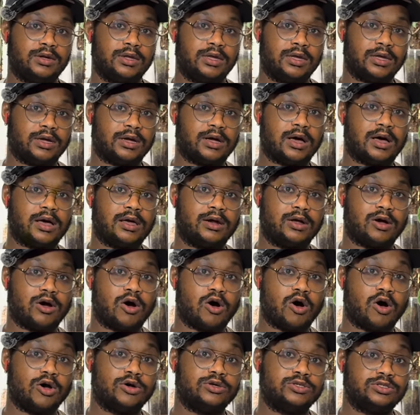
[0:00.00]
it kind of
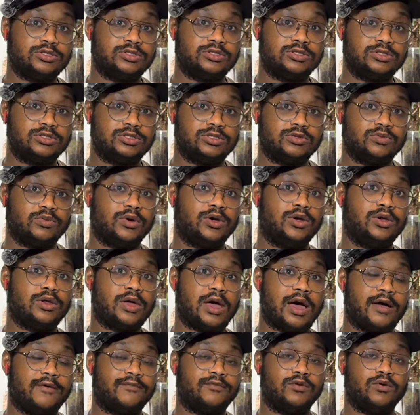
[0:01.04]
hardens when you
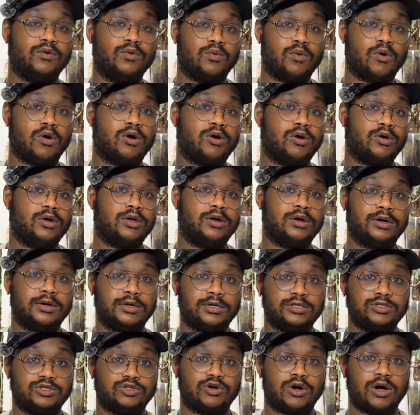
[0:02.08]
after you water it and
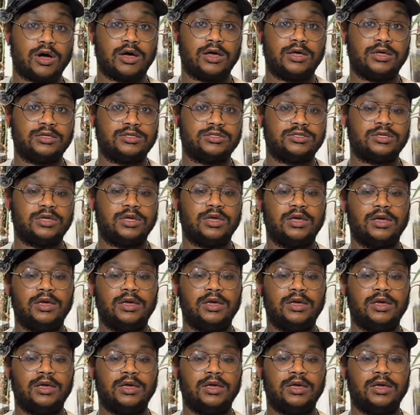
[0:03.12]
it dries,